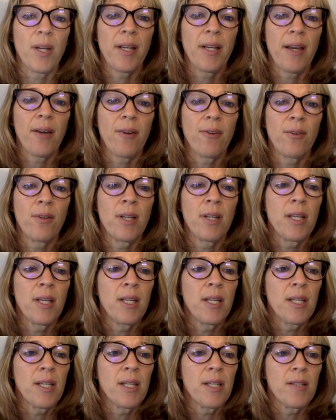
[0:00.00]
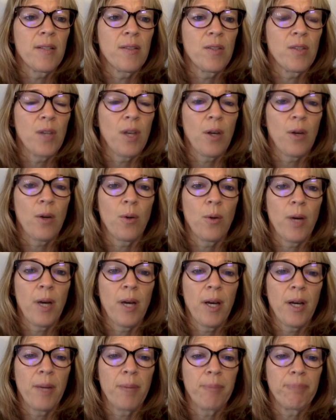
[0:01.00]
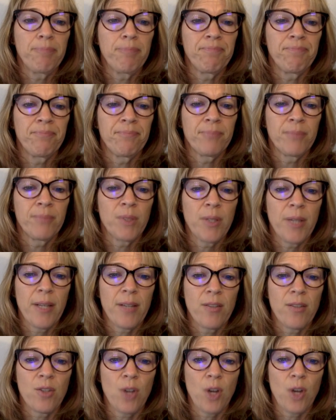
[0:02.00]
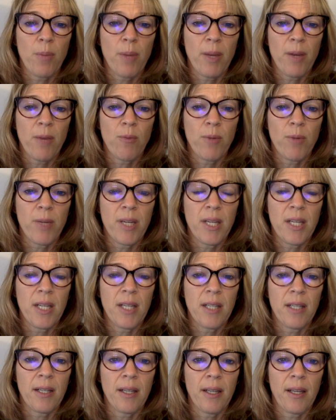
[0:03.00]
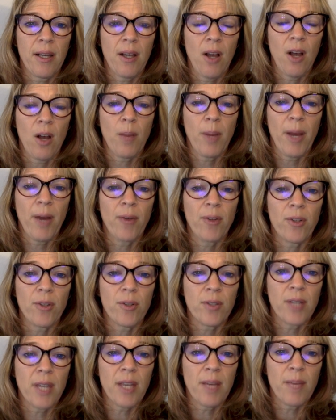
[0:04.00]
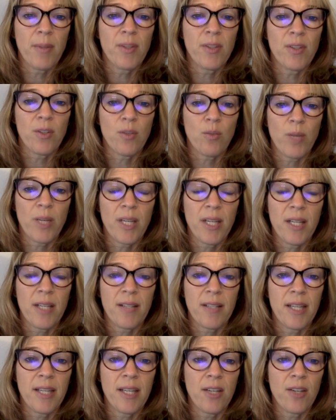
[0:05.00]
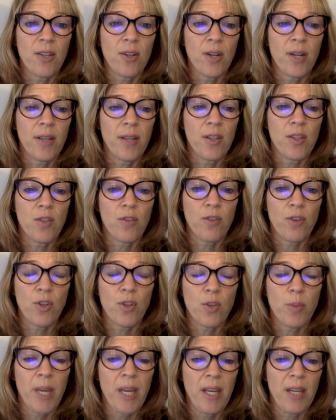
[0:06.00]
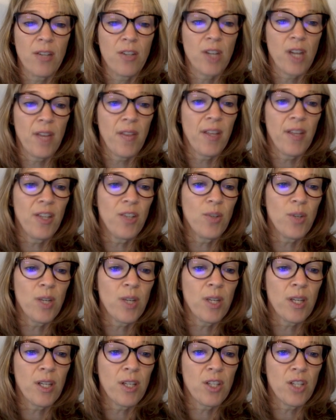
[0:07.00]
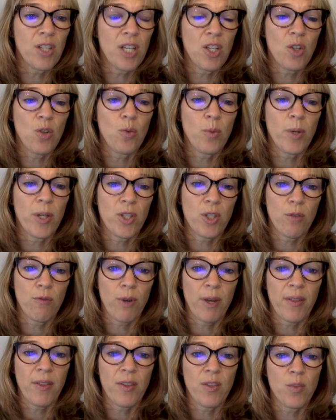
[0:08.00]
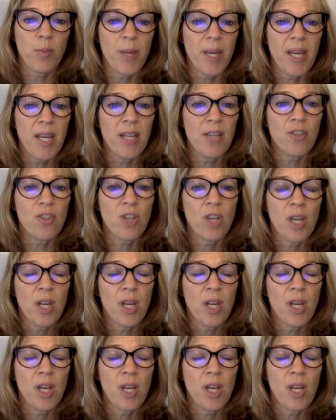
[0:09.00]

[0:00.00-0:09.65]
now. So yeah, start by reading about your assignments and readings here in this first page, and then you can continue. Once you've read this page,